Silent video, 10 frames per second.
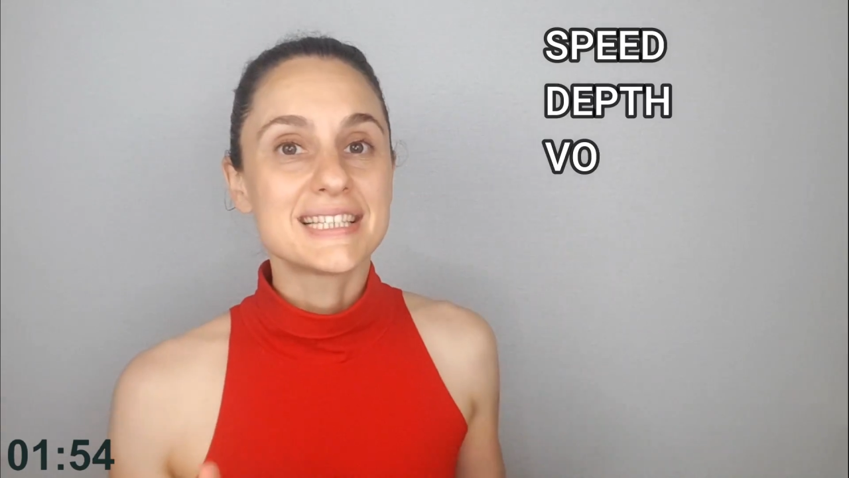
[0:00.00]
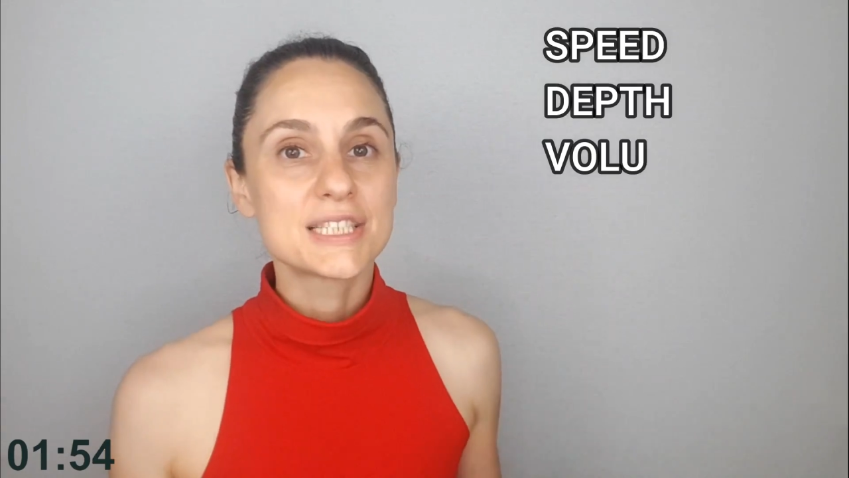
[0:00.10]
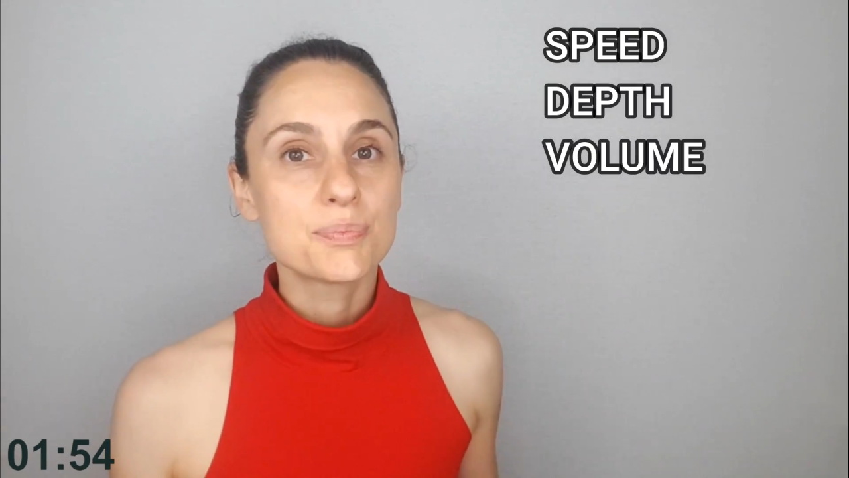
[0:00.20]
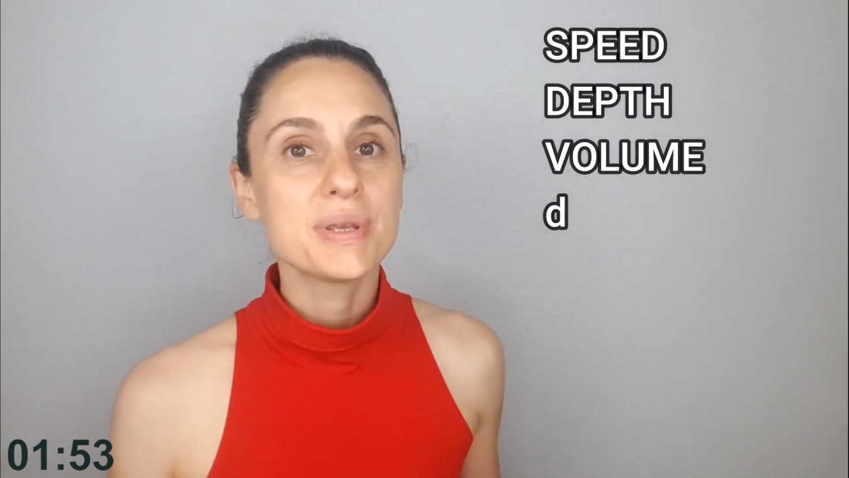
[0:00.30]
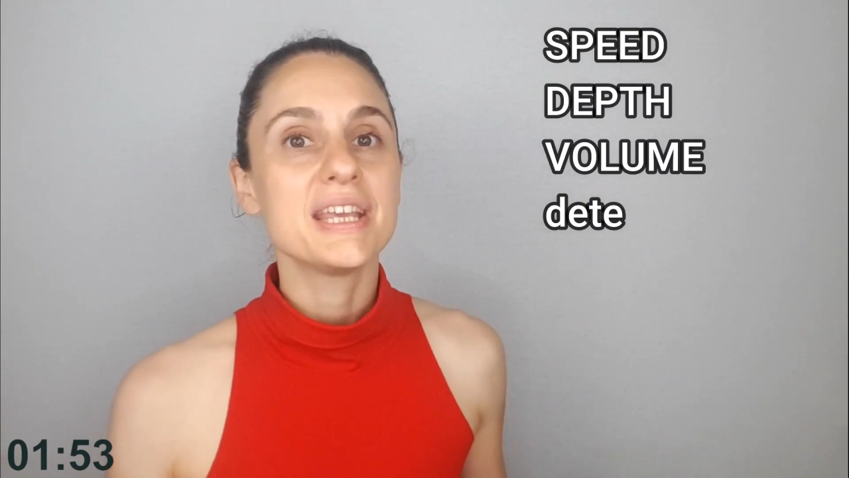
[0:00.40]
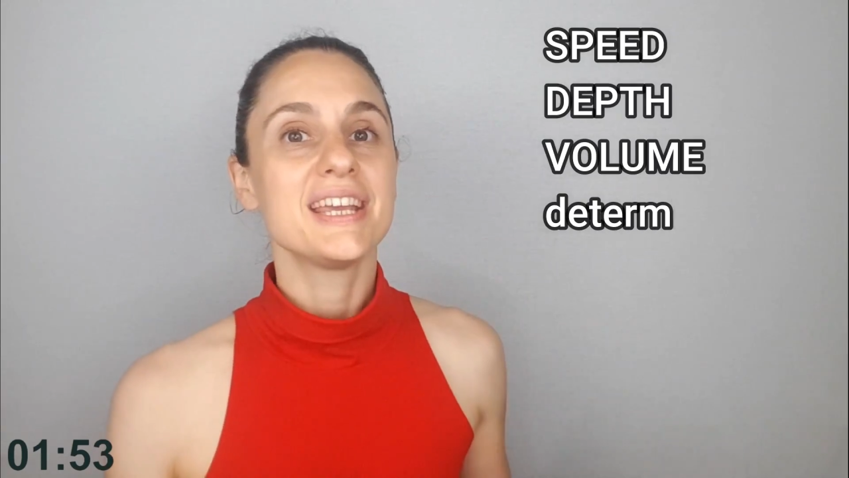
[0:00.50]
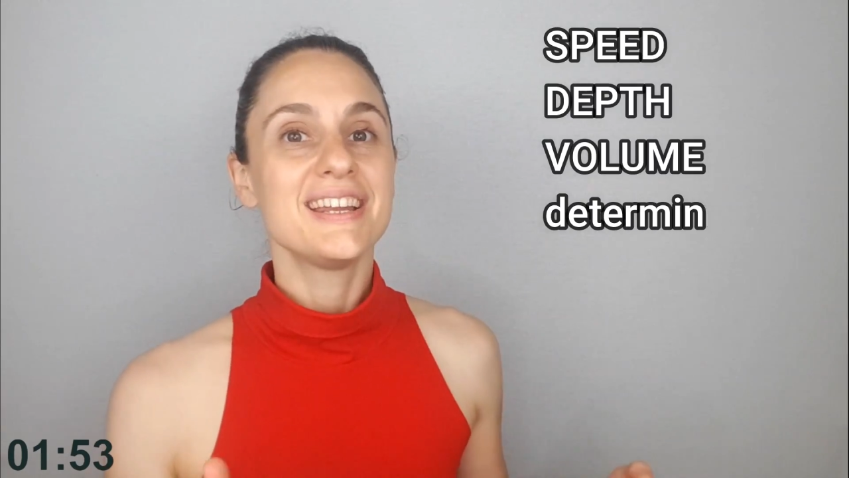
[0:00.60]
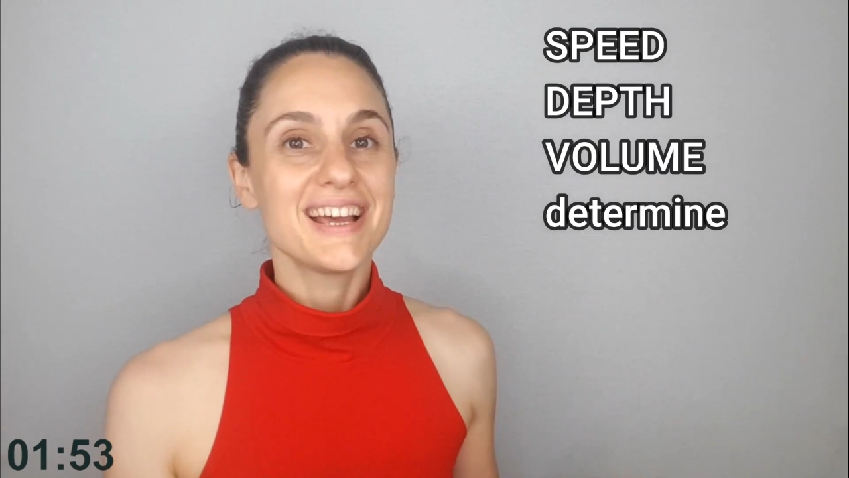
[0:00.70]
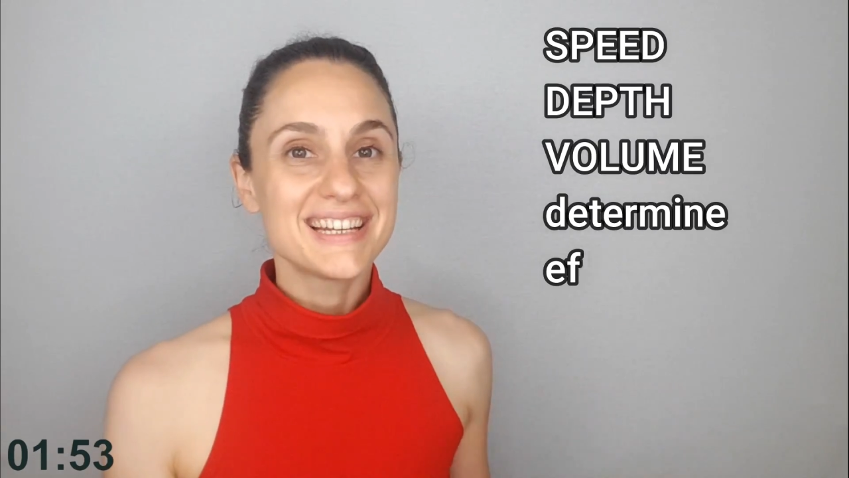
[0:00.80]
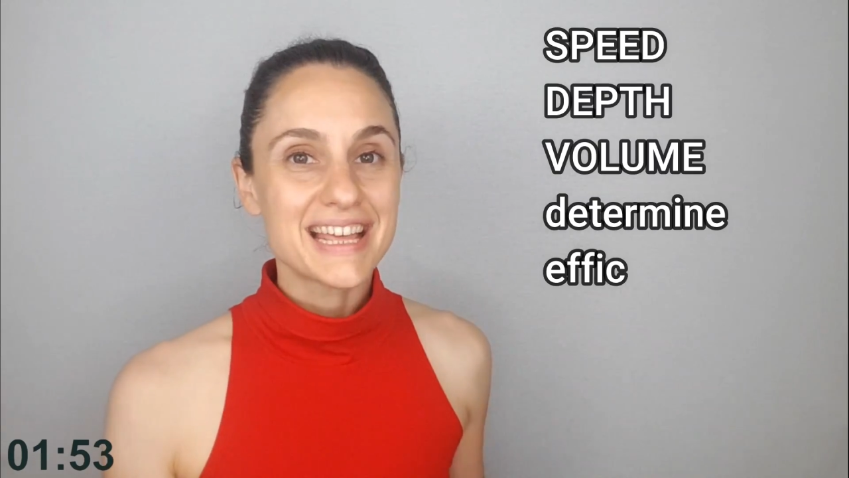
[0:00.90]
the speed,
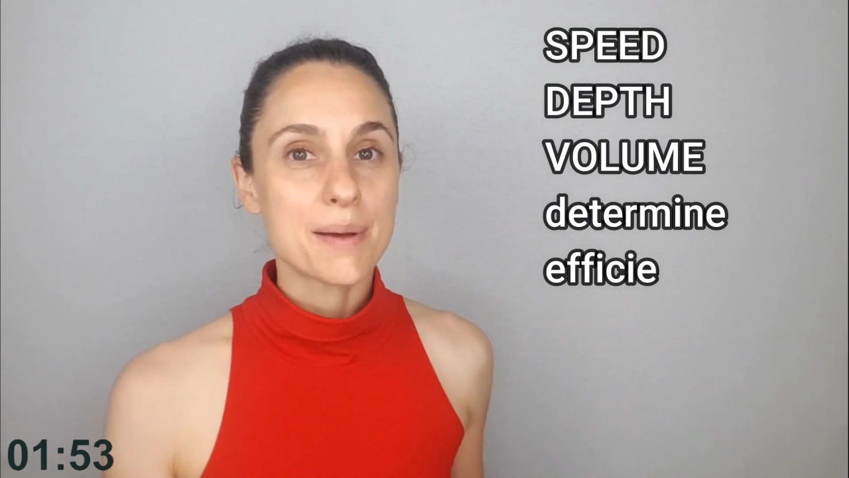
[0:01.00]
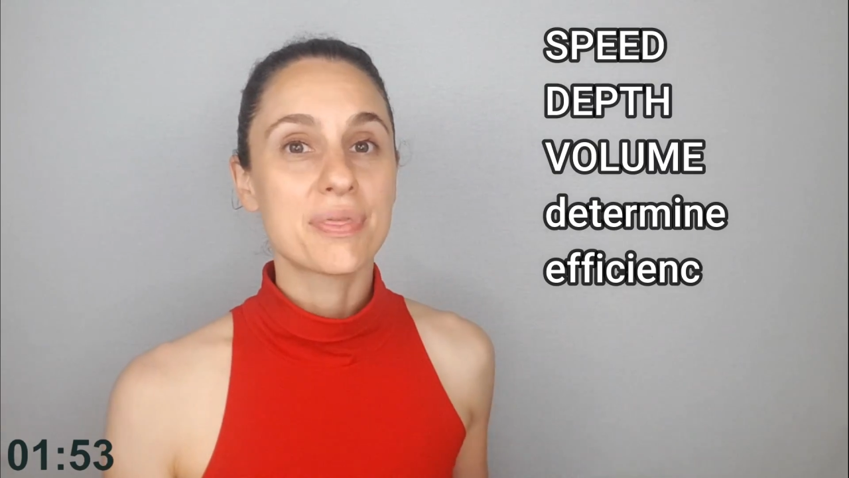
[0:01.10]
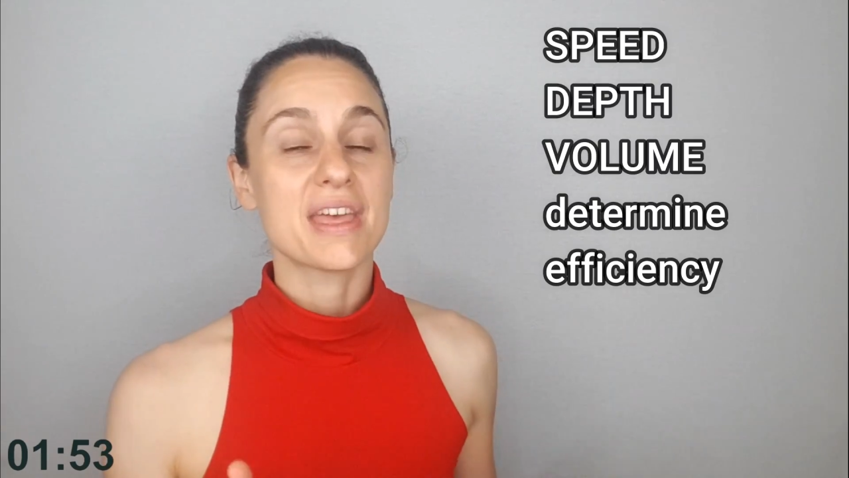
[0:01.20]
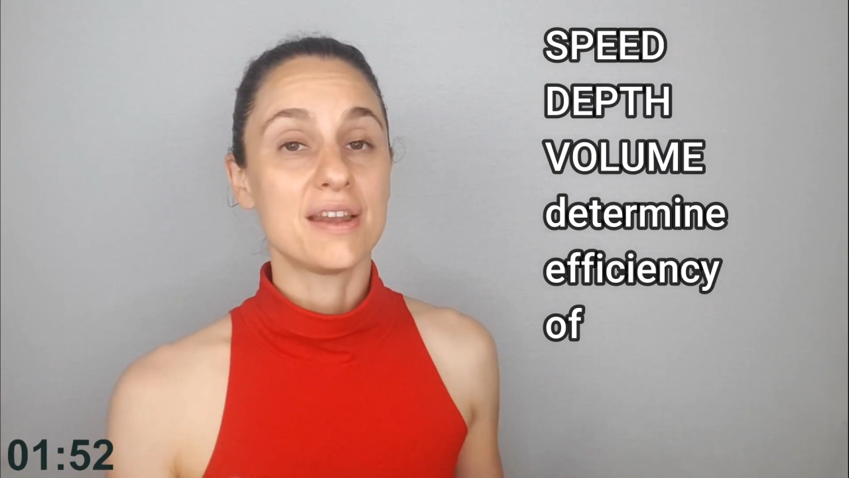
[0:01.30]
depth,